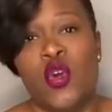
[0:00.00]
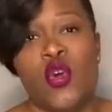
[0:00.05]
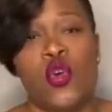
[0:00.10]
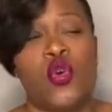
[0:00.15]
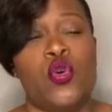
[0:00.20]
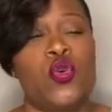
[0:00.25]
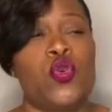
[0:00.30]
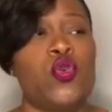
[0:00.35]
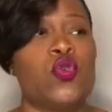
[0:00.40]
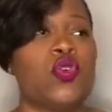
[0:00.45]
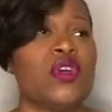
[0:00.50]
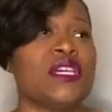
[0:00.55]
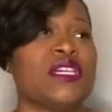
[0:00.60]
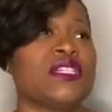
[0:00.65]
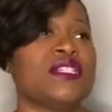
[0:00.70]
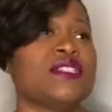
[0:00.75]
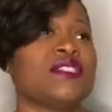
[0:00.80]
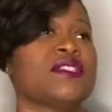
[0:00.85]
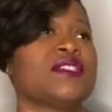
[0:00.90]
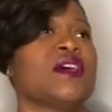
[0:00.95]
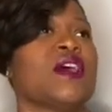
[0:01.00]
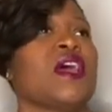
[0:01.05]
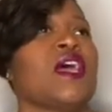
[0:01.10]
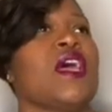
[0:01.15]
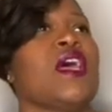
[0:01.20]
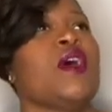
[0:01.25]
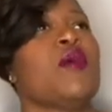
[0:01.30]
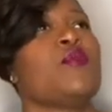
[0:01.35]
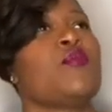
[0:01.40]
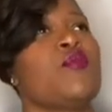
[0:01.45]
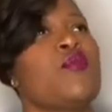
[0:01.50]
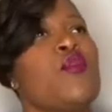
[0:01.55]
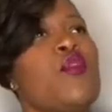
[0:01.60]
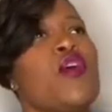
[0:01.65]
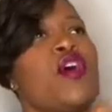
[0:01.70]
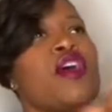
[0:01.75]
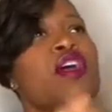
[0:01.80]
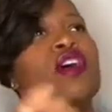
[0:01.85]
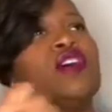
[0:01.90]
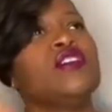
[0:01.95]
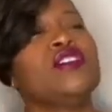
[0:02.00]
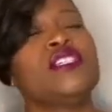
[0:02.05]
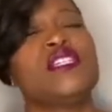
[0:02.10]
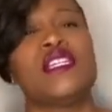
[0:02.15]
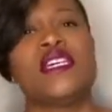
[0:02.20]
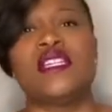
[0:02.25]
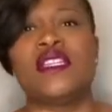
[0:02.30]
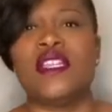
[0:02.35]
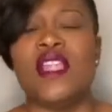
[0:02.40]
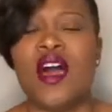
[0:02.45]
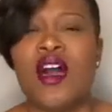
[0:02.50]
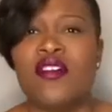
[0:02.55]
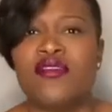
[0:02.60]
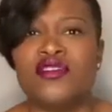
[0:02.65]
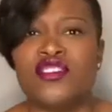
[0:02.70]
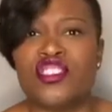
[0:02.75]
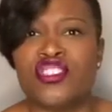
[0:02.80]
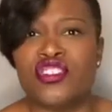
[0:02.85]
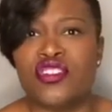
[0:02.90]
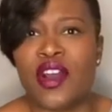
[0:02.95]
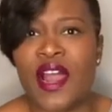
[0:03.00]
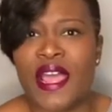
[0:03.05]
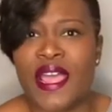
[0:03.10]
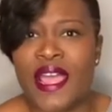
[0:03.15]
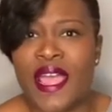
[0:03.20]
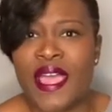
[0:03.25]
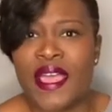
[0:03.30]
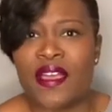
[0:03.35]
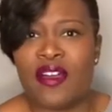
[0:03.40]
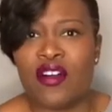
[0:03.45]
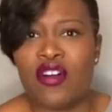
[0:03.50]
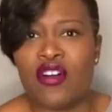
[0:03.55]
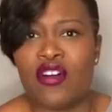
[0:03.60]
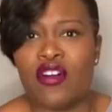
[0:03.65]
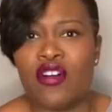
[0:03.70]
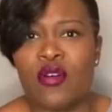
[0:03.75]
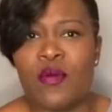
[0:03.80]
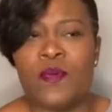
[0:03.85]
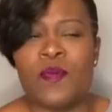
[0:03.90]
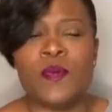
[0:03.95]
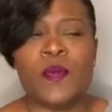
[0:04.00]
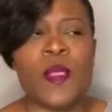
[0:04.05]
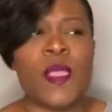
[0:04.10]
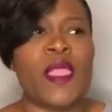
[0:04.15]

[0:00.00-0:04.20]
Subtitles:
who is embroiled in a love triangle,